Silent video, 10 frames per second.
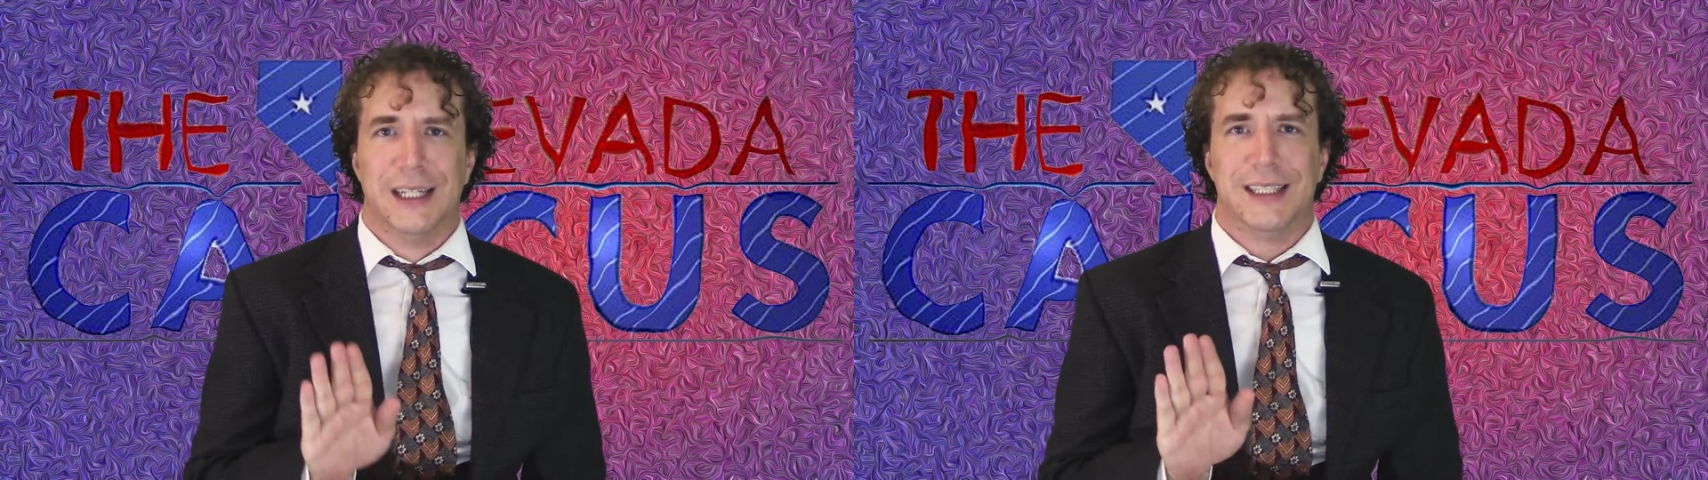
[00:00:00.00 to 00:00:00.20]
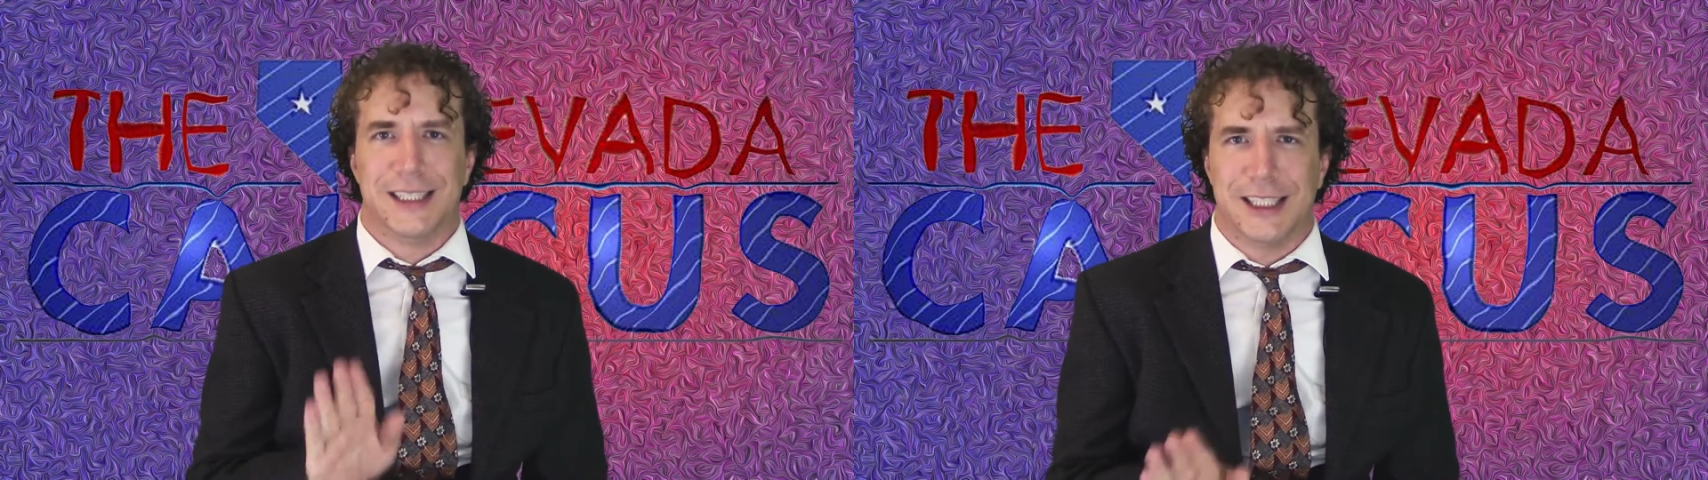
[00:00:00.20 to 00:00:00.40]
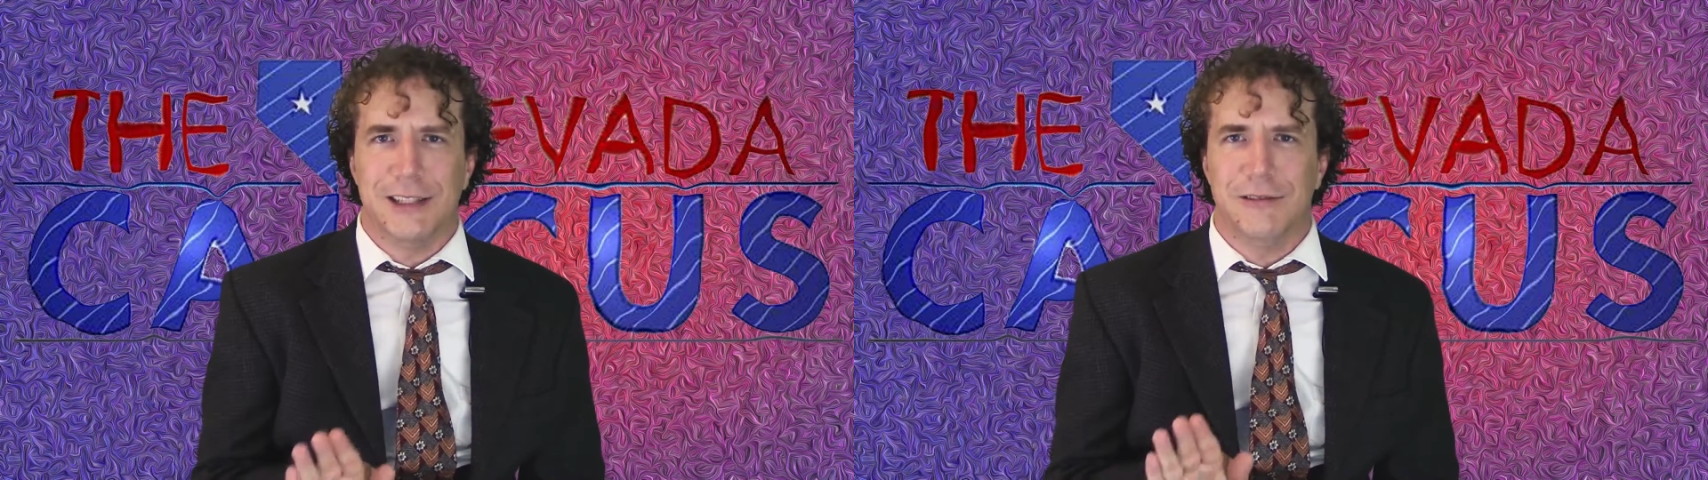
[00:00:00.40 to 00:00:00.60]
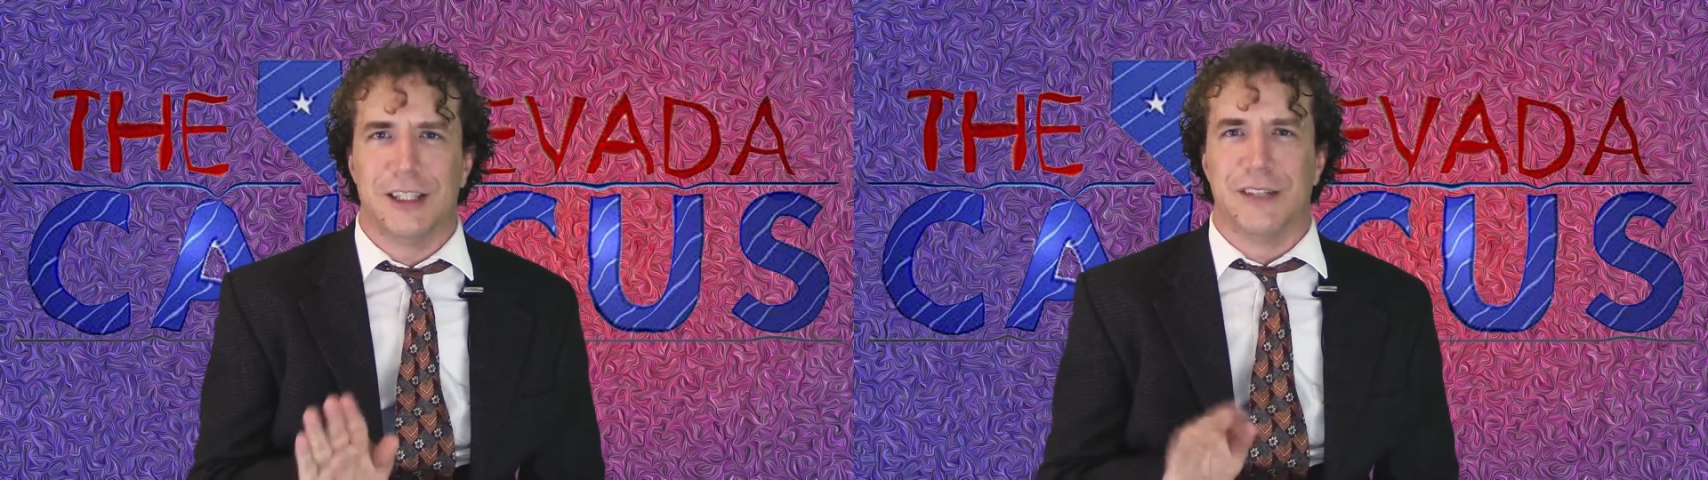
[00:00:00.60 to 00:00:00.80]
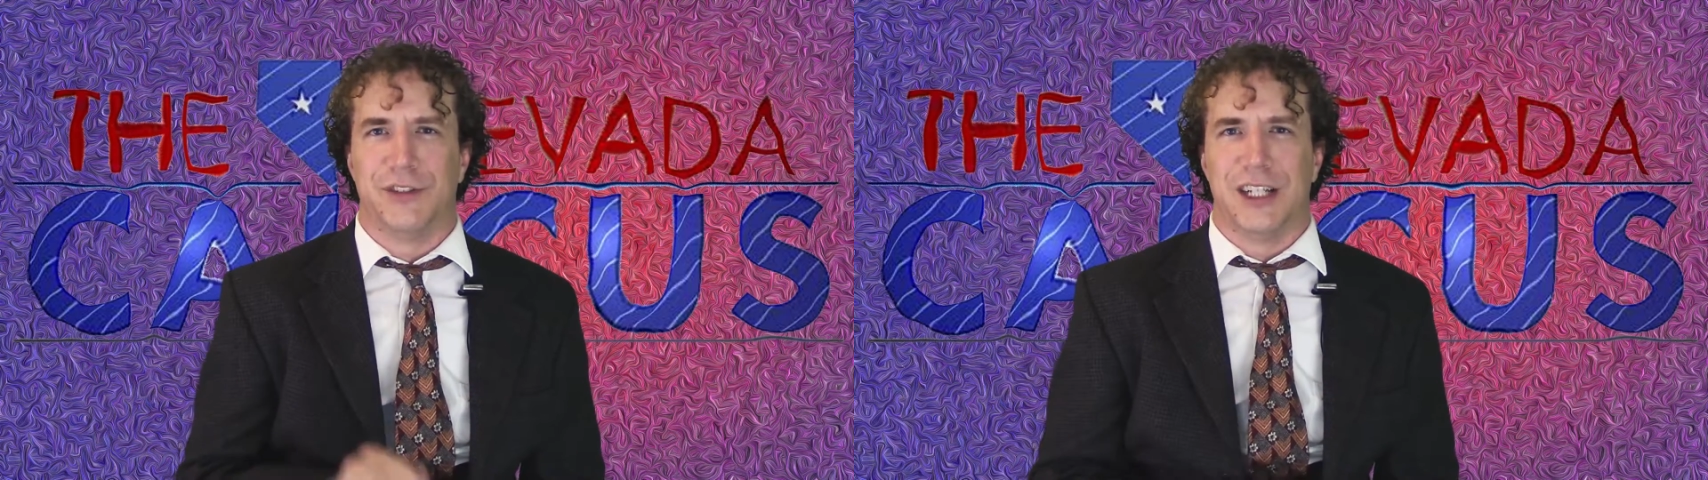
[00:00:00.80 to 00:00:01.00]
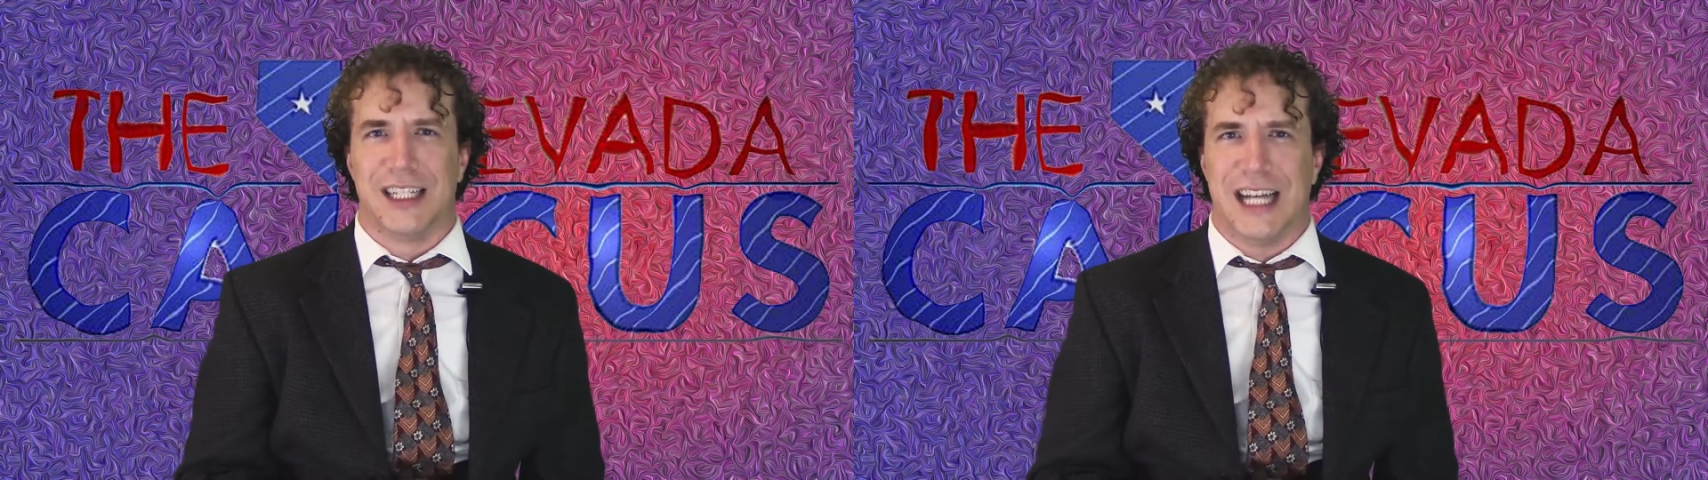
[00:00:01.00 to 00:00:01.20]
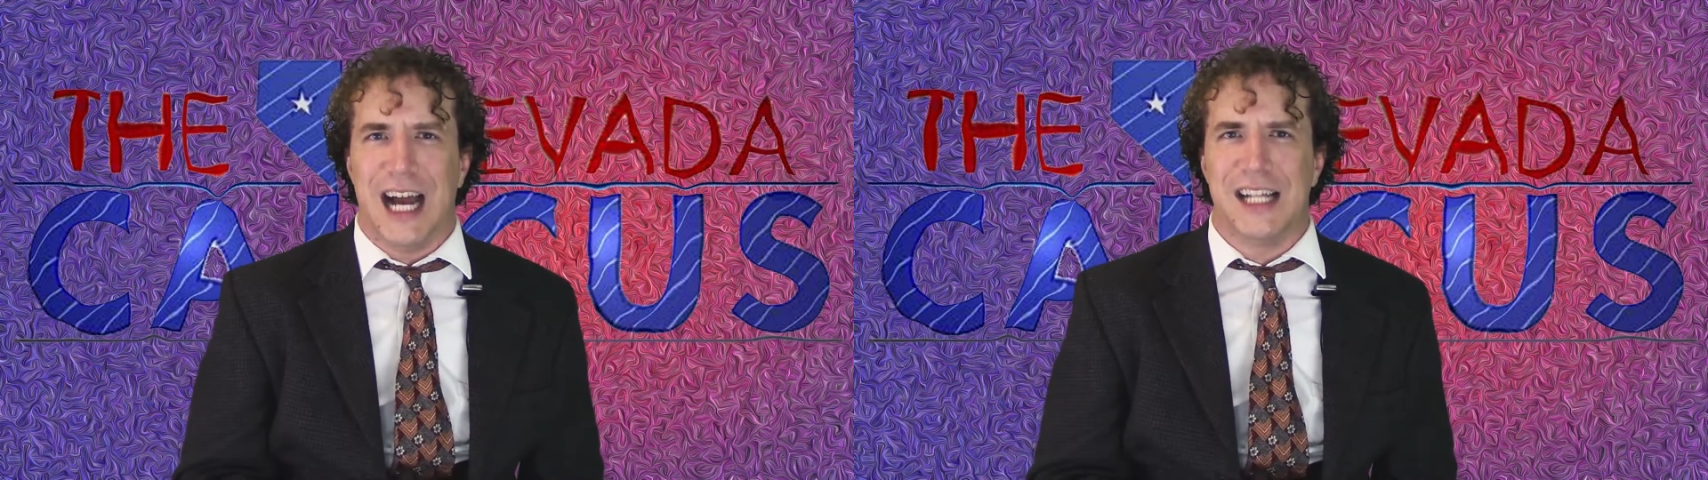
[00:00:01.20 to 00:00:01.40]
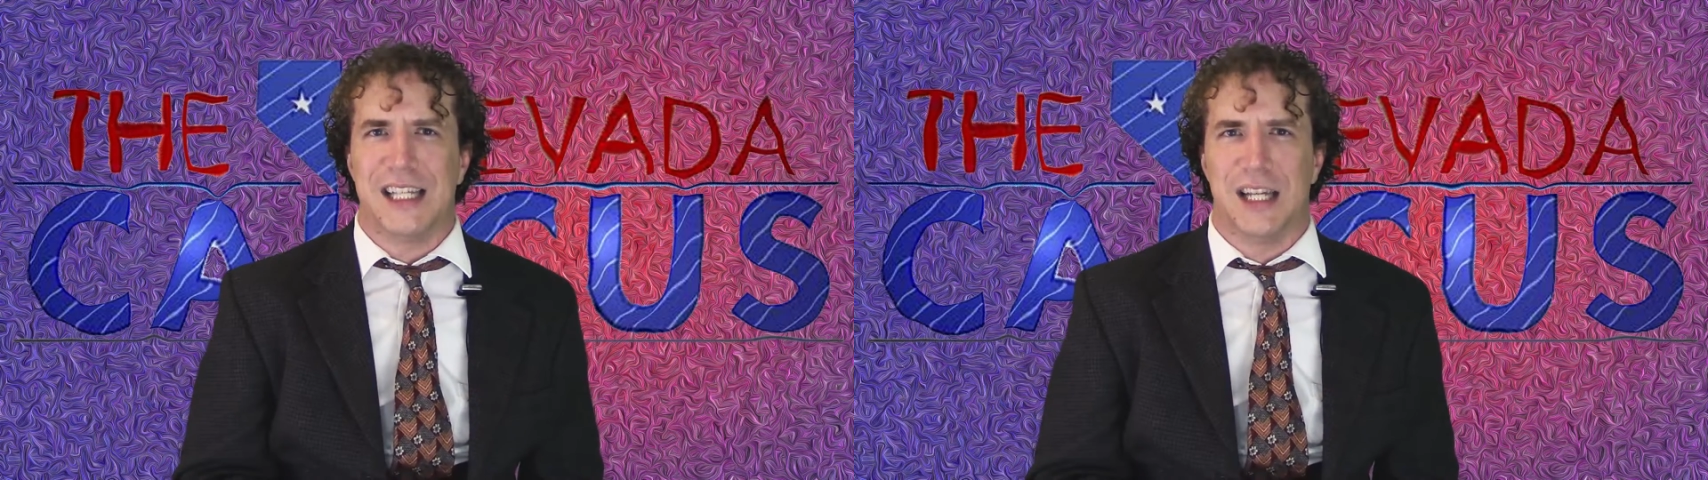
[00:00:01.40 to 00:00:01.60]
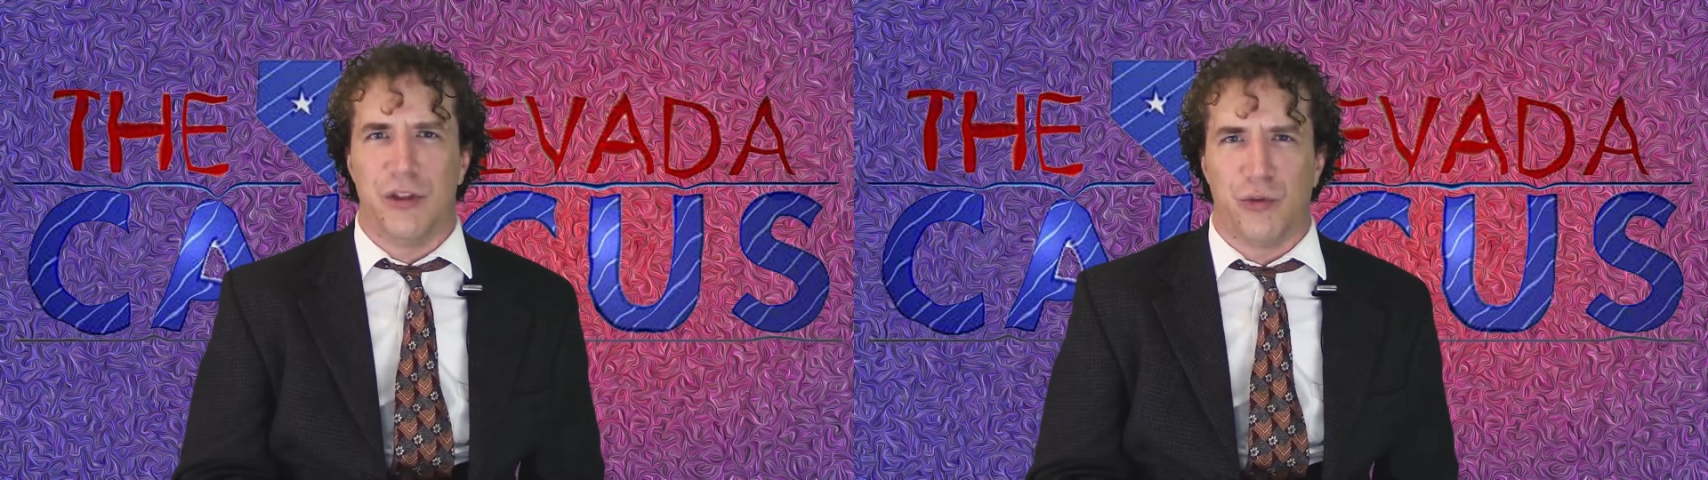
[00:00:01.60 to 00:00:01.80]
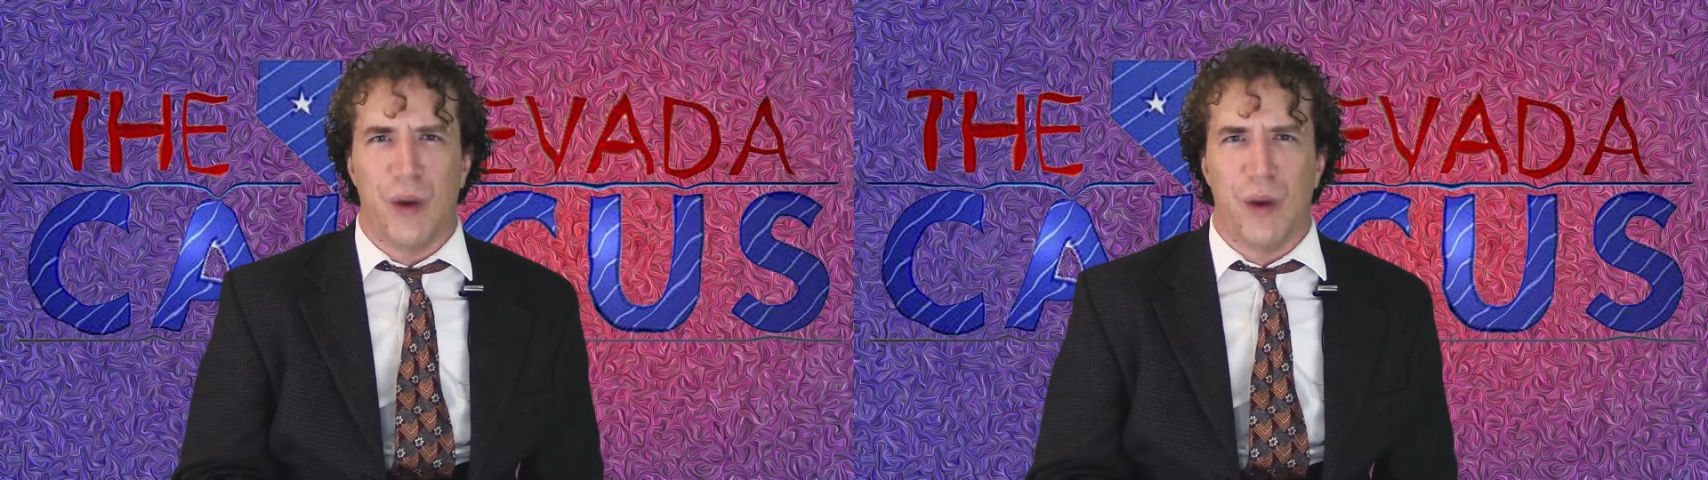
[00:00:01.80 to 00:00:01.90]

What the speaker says: still lives in a constant